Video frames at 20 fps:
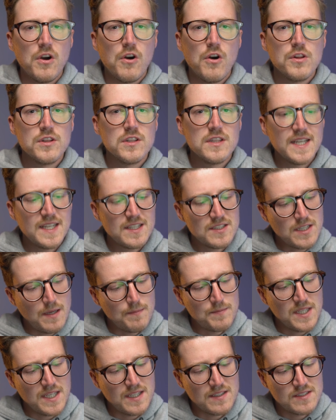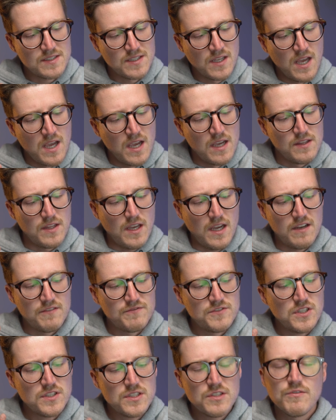all the latest updates that
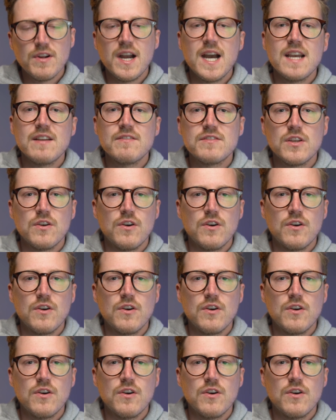have just arrived